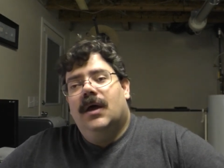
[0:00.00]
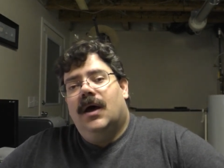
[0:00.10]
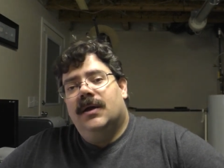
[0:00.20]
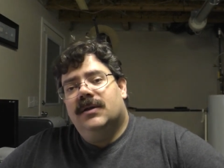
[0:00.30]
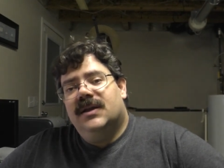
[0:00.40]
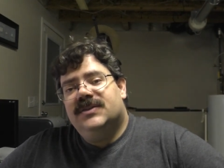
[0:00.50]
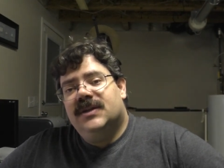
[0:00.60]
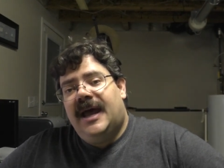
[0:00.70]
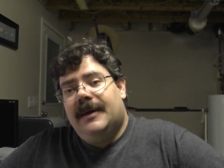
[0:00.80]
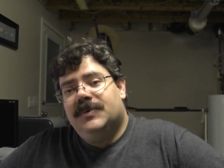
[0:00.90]
Unless it
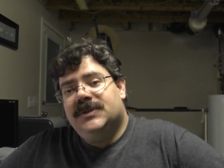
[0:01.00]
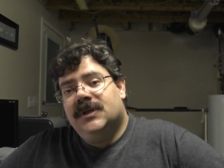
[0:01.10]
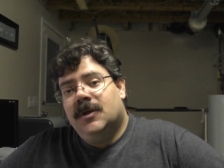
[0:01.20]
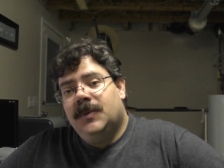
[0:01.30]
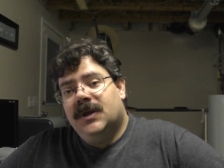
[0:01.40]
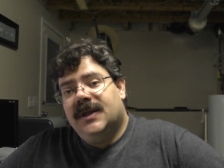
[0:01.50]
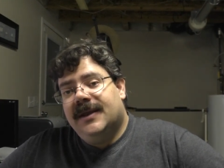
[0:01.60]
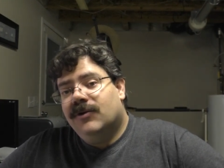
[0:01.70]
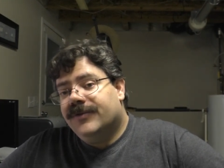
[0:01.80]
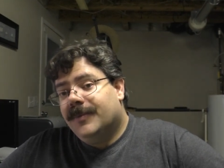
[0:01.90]
happens to communicate
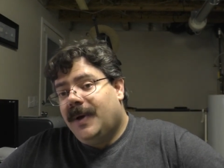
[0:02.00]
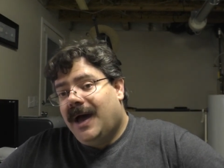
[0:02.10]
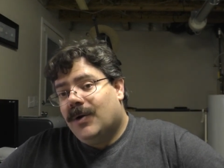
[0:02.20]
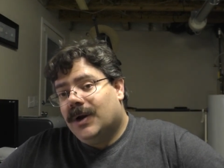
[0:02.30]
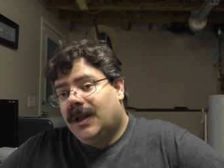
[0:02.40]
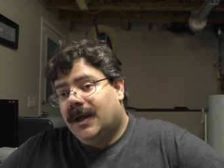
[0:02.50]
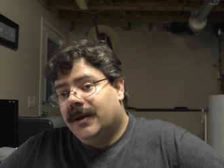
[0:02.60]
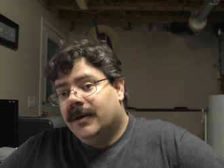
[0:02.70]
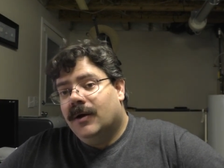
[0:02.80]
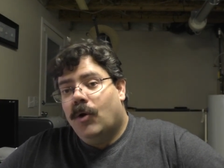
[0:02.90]
over the power line